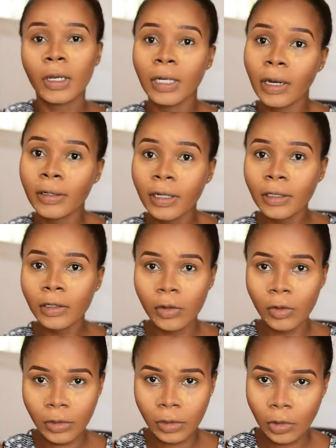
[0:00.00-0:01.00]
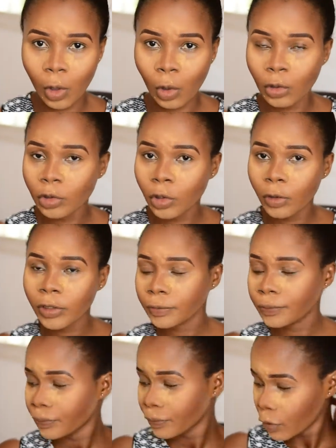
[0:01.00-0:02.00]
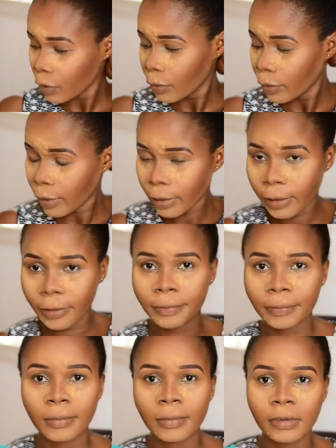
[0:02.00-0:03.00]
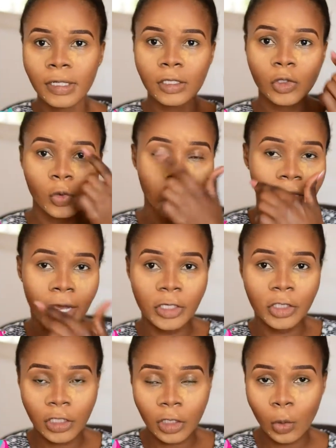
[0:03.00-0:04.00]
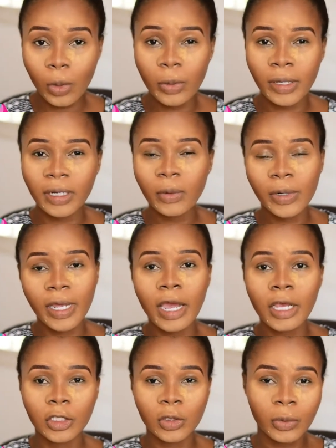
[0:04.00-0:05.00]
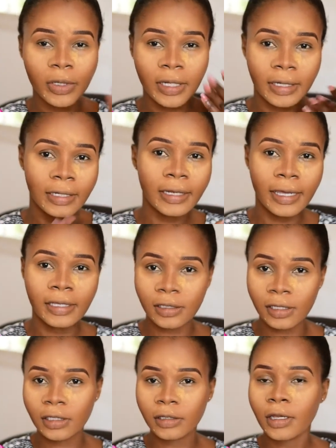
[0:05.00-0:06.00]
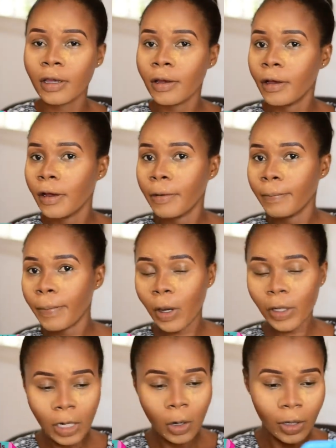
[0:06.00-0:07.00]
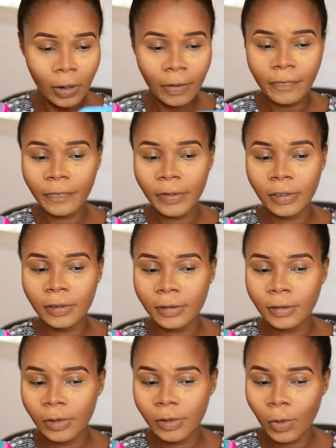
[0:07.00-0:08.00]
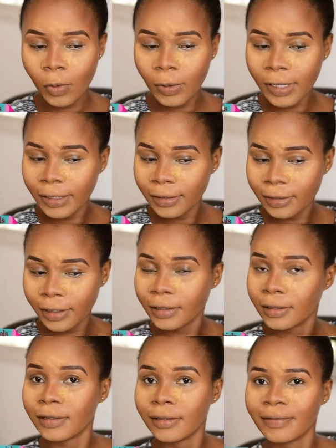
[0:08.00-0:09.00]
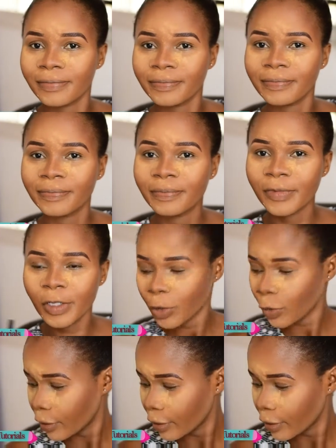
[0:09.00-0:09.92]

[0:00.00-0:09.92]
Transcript: Now that the nose is contoured, let's do the eyeshadow. When we are done with the eyeshadow, we clean the excess powder on our face. So let's get into